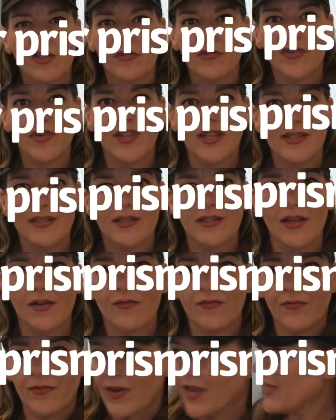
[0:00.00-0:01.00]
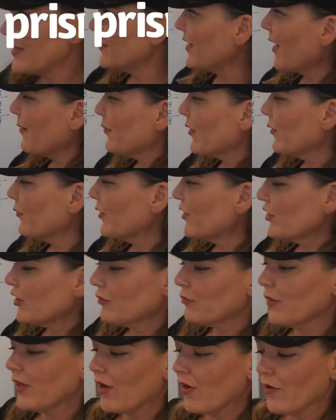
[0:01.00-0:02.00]
for this example that we just
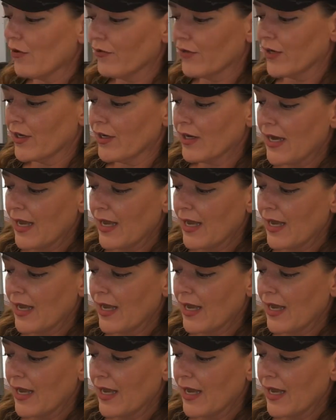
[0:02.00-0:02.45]
went over,